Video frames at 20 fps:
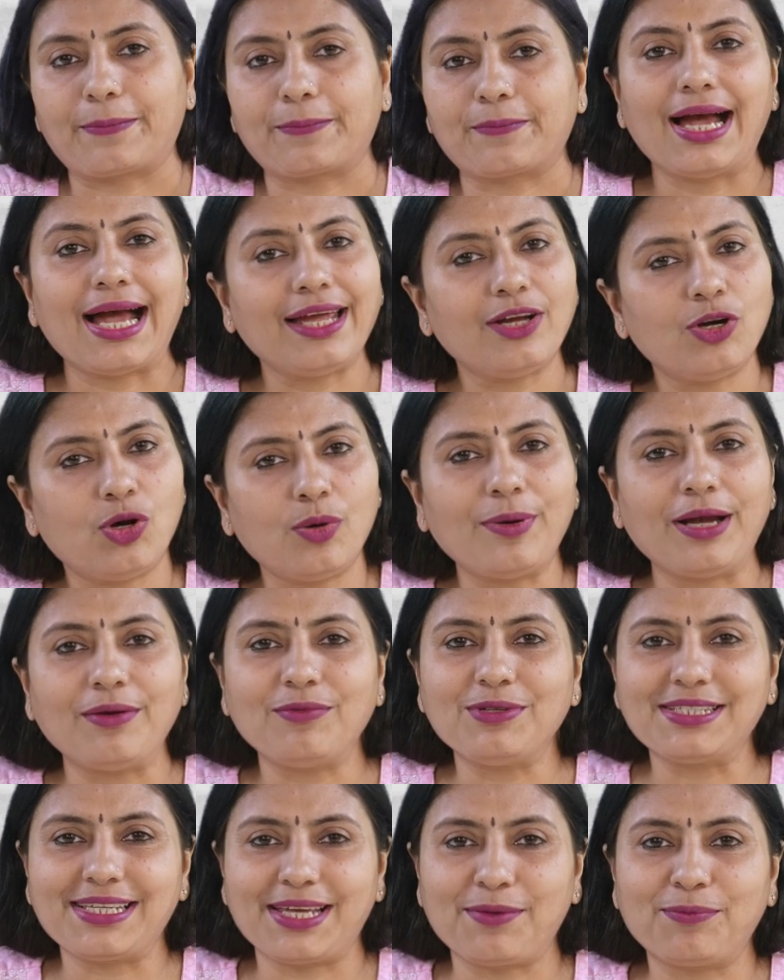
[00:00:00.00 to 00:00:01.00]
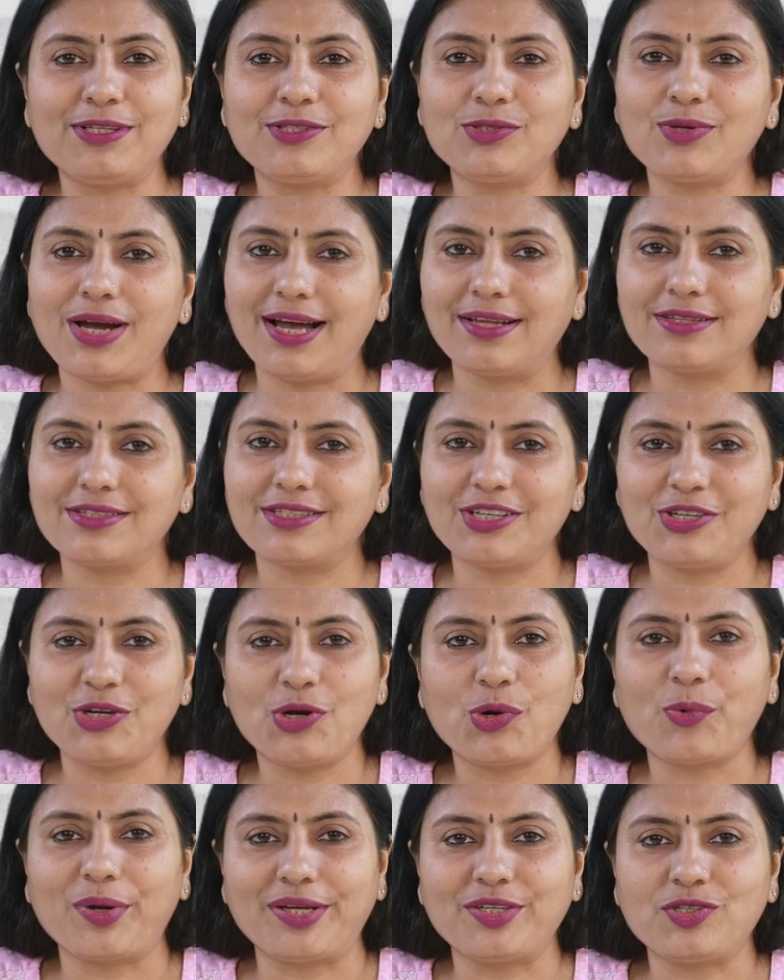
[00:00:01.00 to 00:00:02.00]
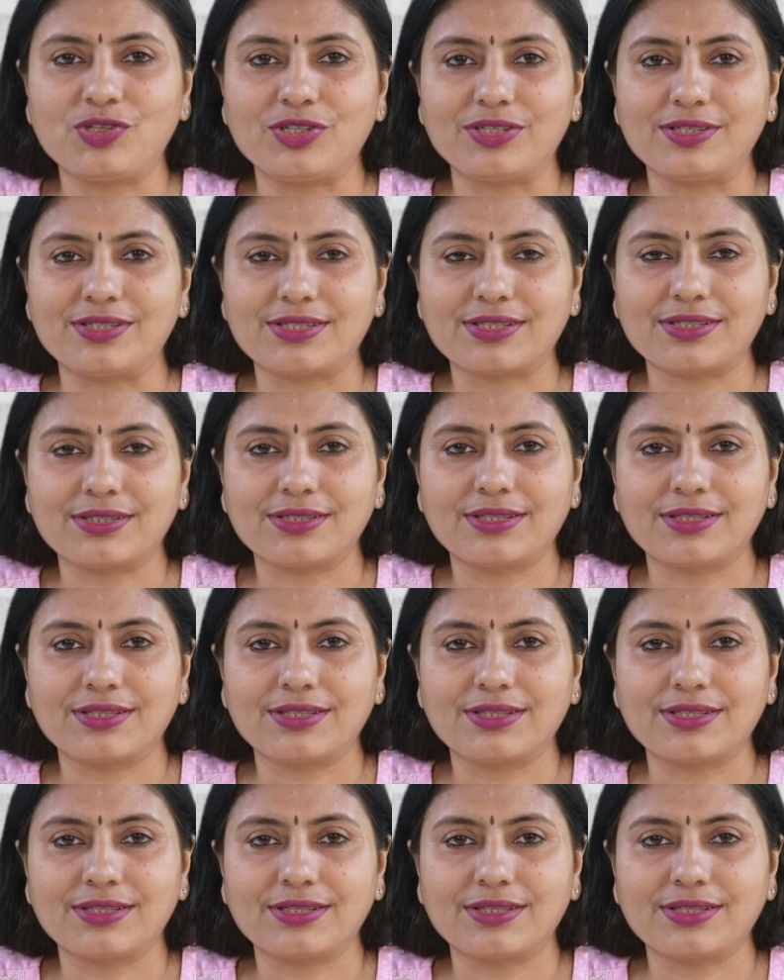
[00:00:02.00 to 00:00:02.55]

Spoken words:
I hope I was able to answer your questions.